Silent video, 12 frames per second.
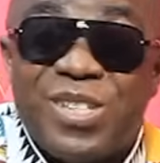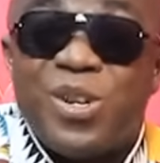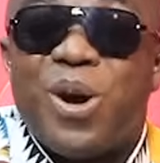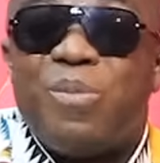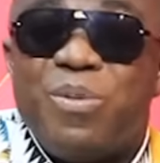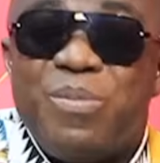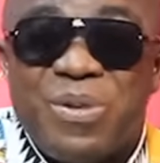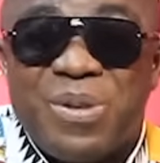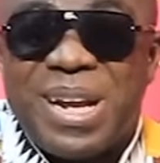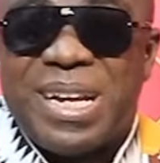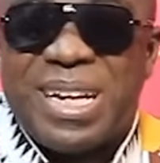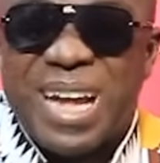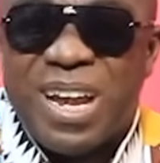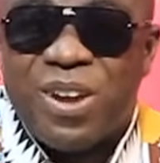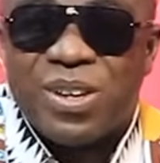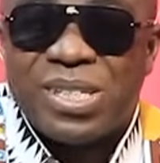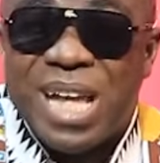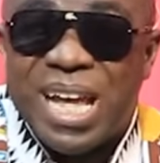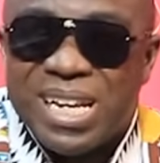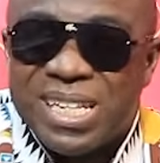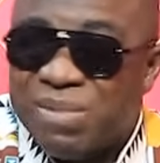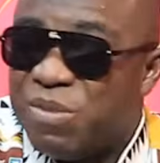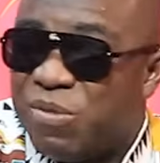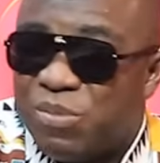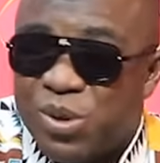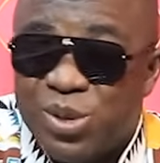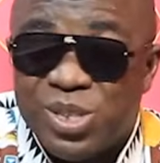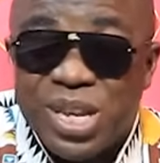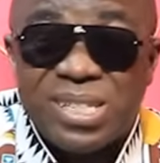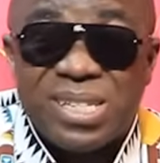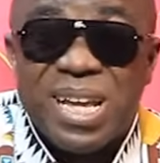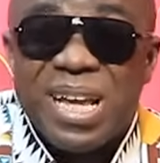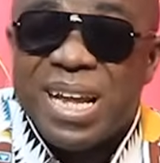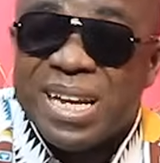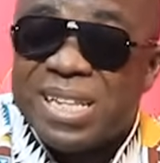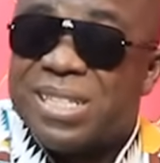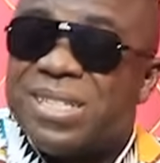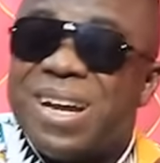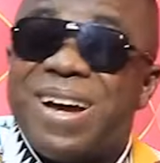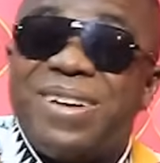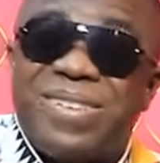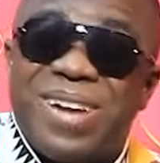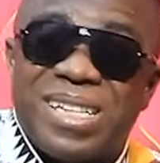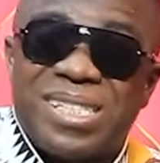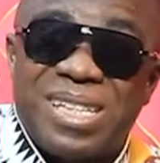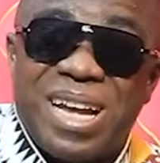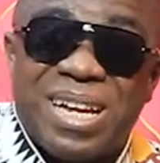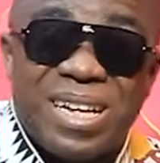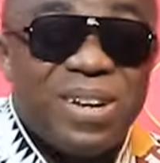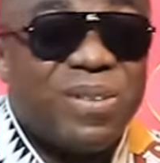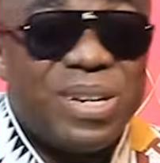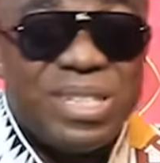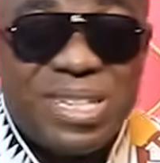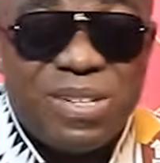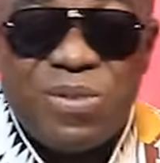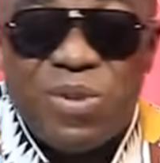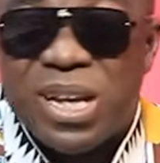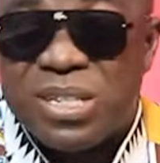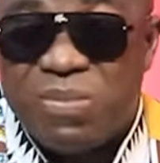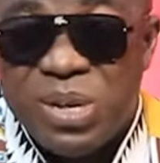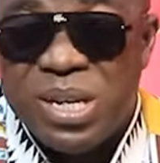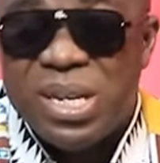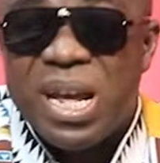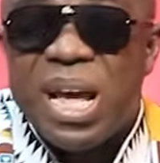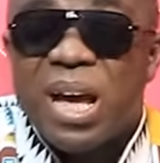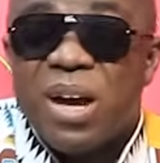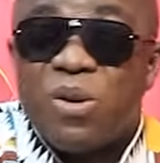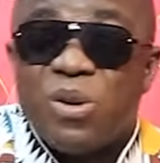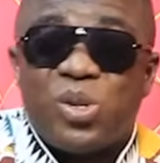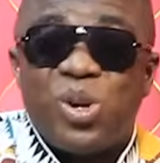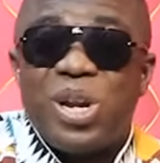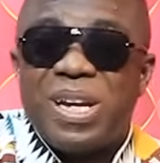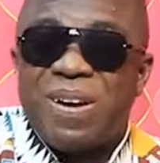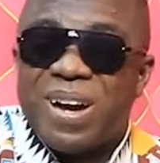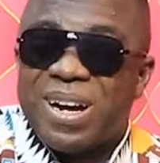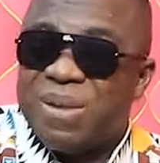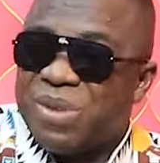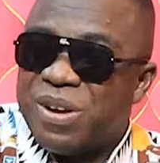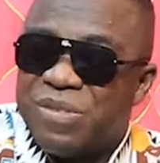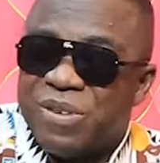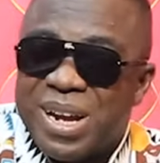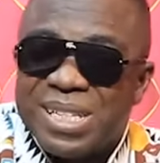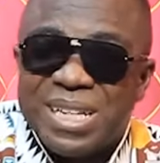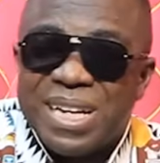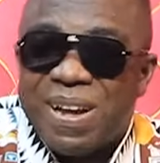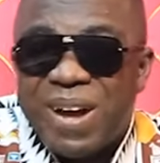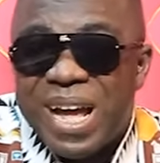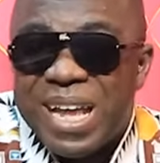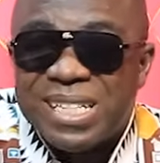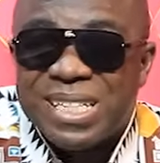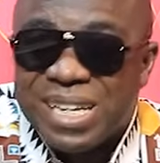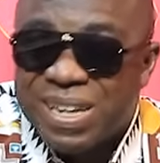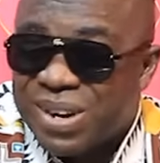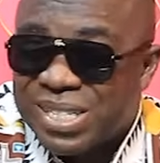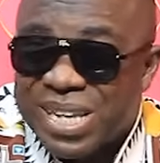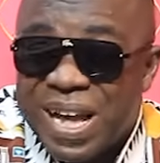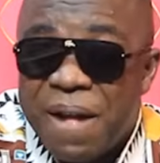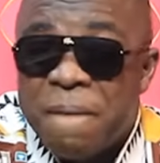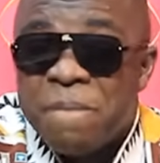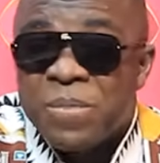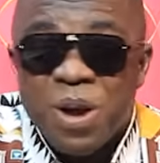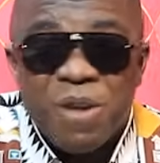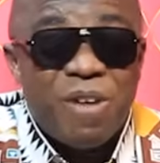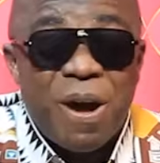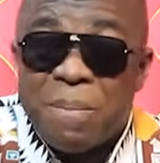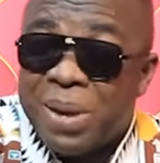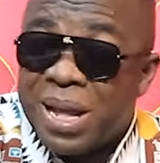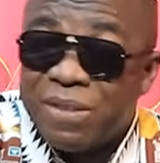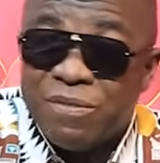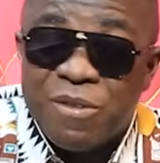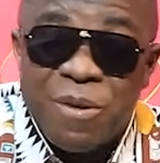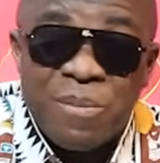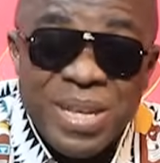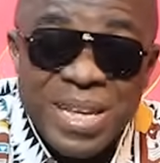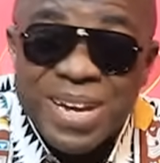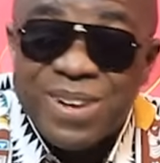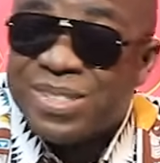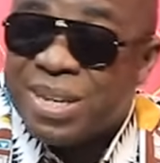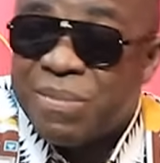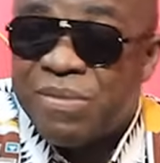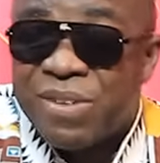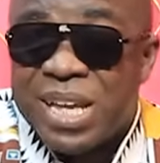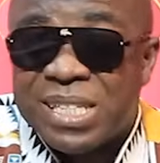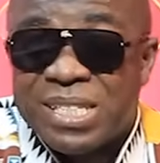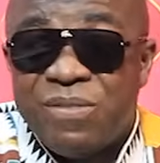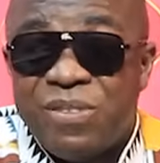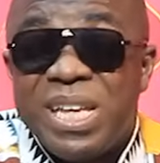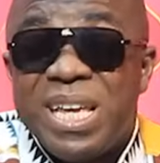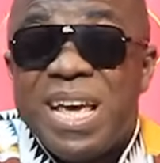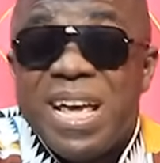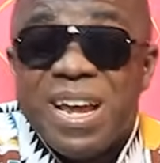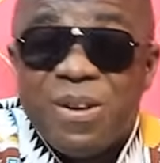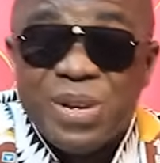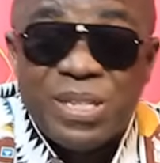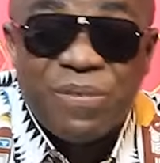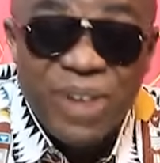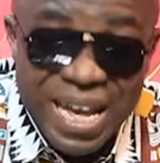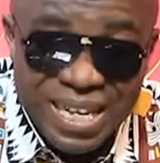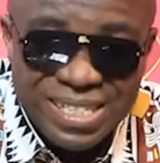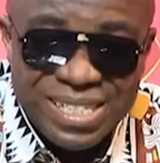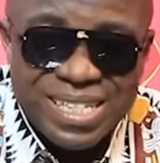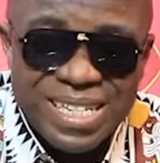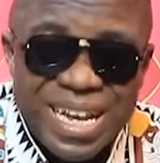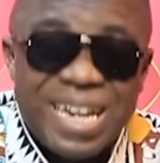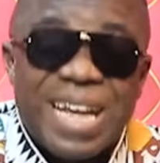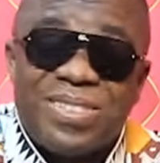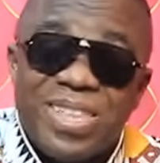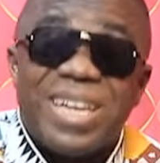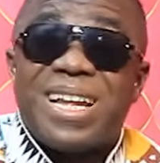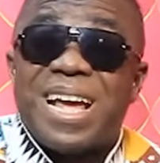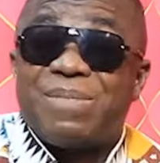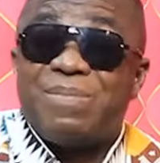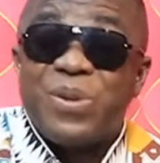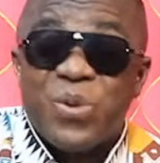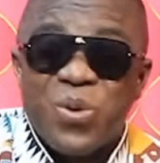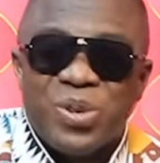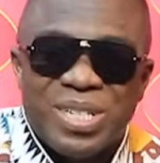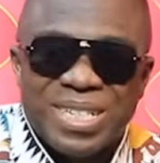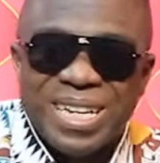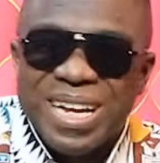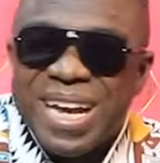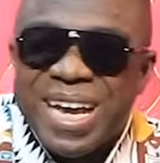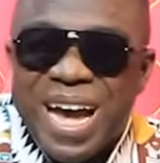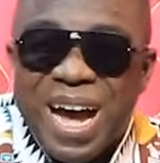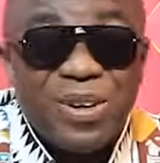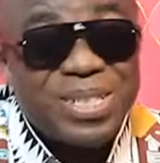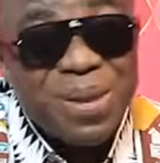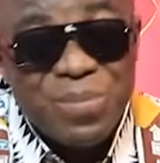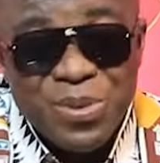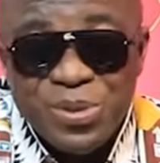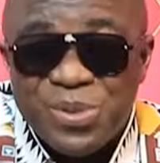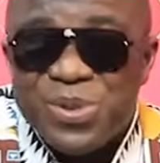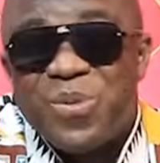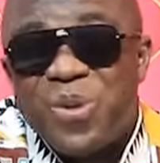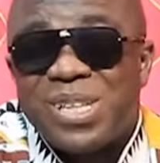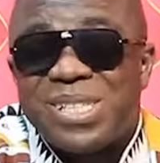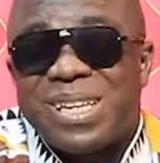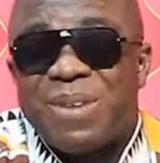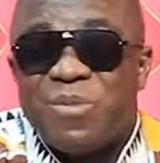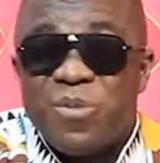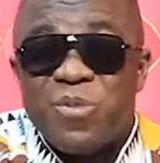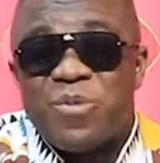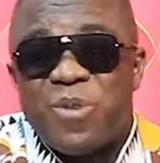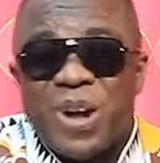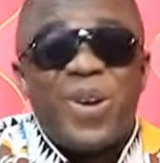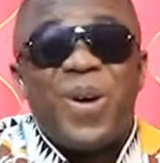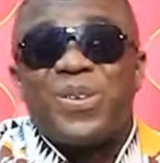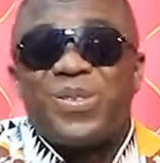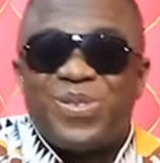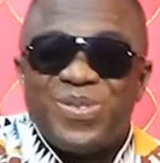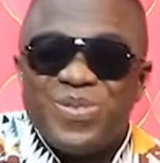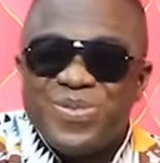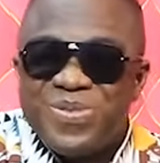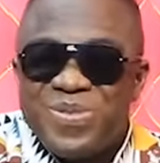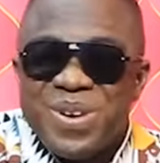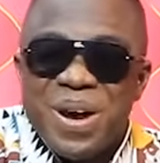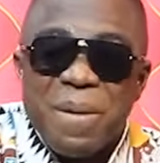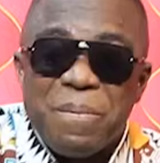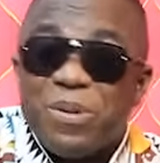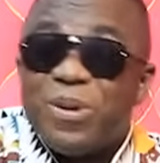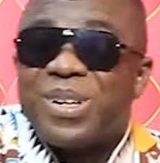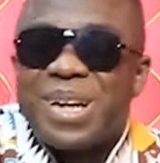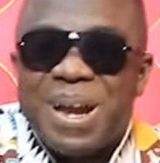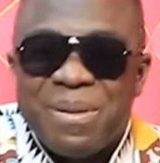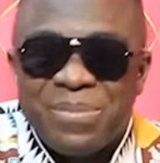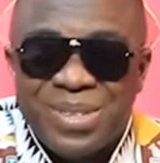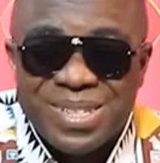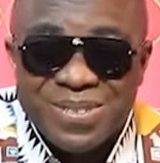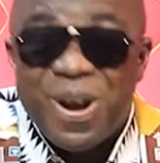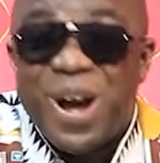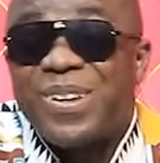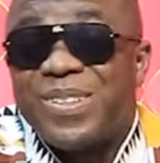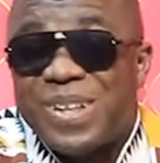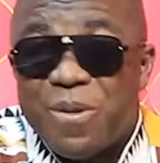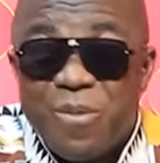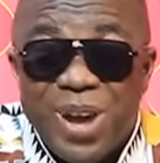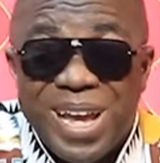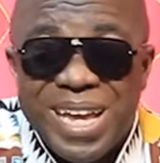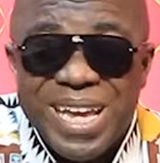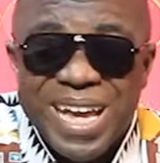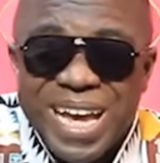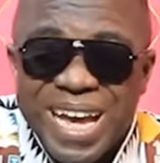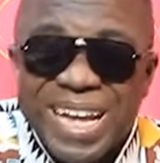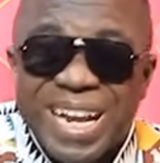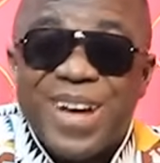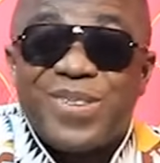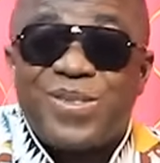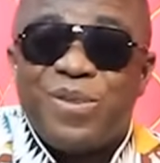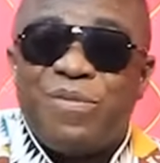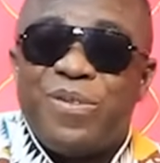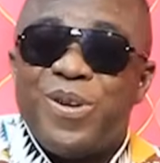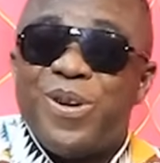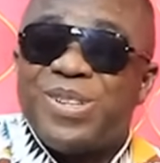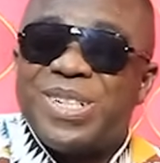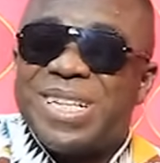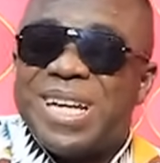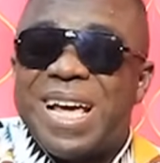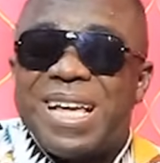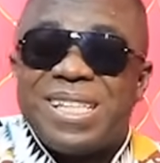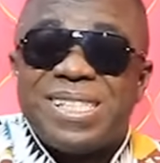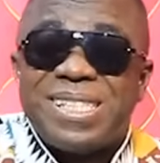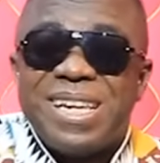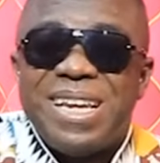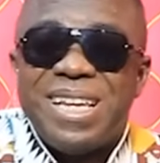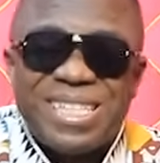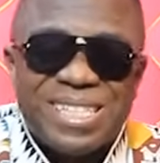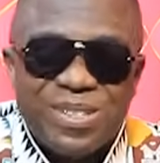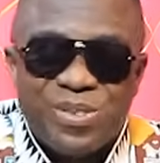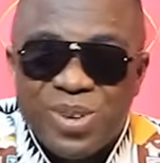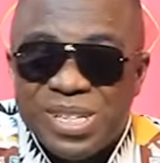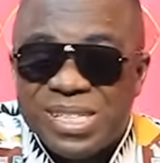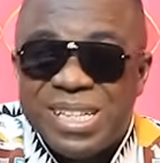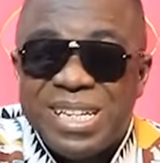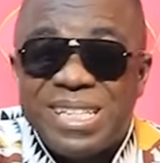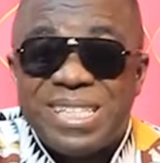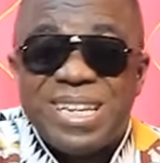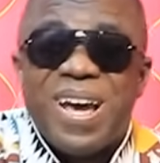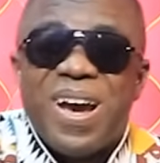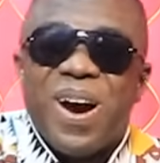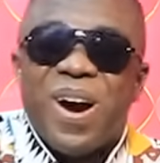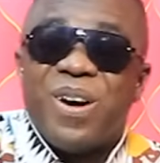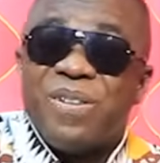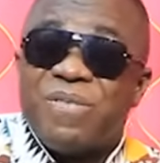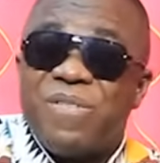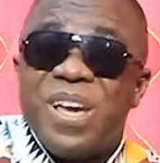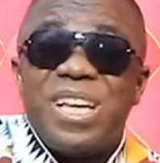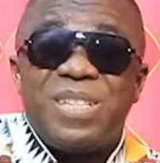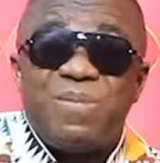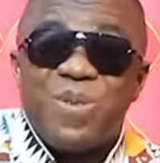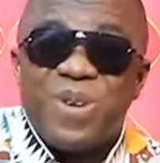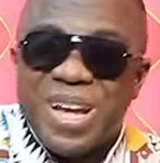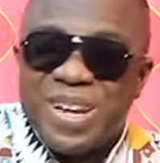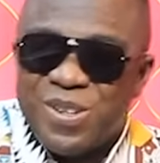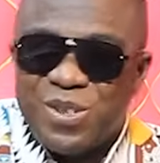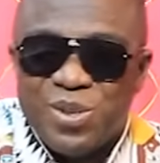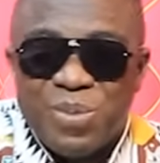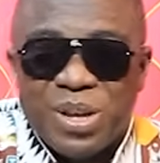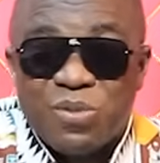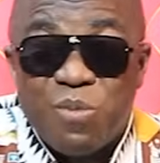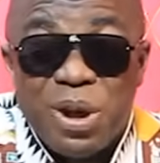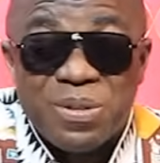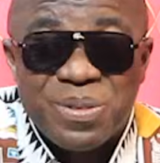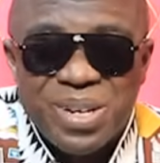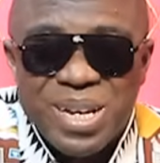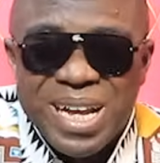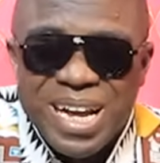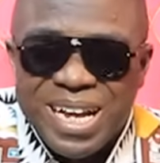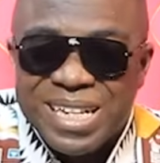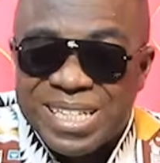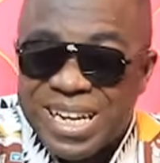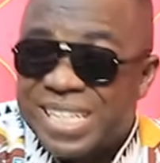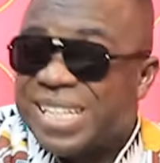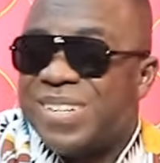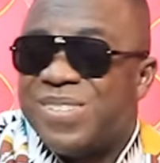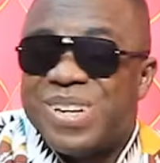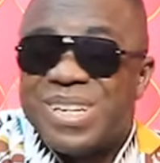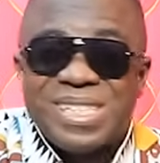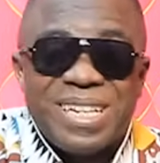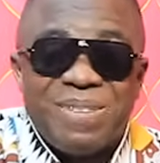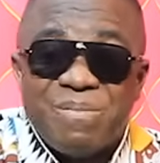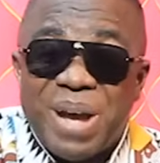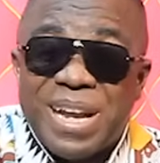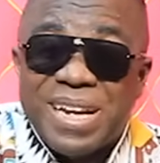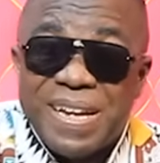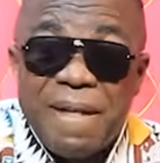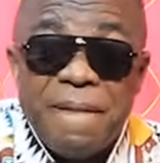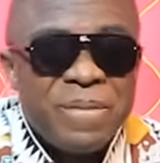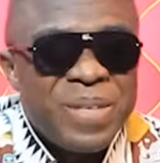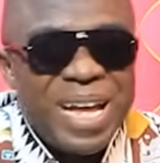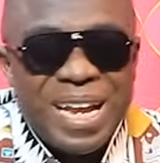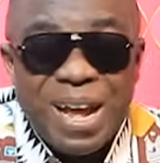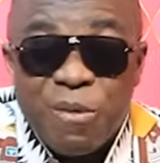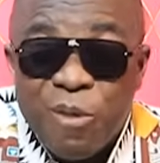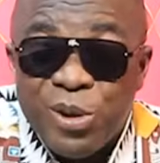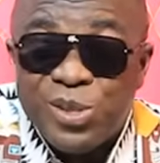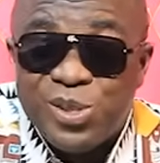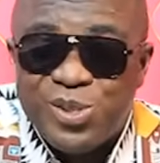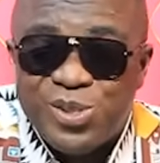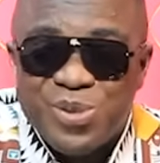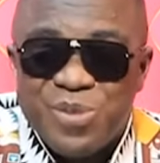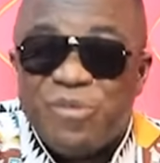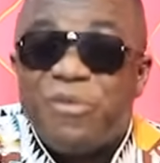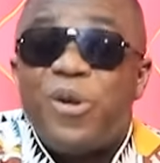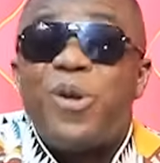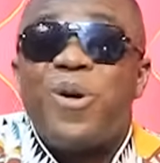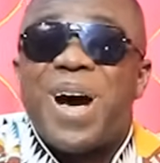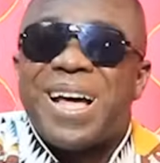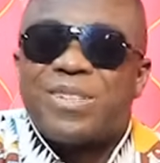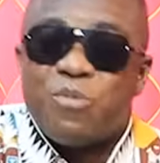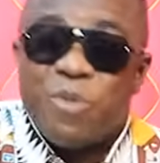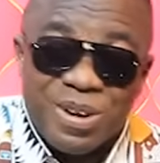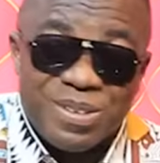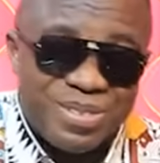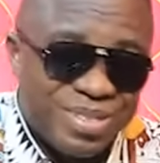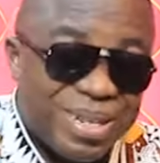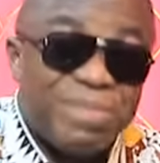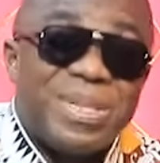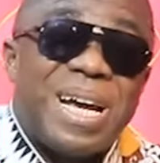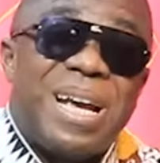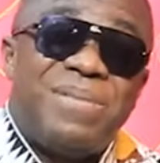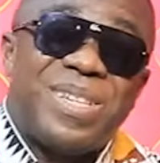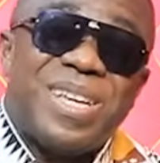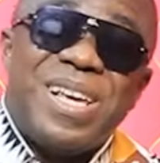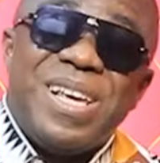job will be running alongside a team of producers, Digital Rasta Currency, who has been controlling our camera for us, and our editor director of our platform here on Sammy Flex TV, Richie Flex. And I think it has been good. I was able to watch one or two programs while I was away, and I also followed the silly situations on Facebook and YouTube as well. It is getting interesting by the day, and I want you to follow as well. Sometimes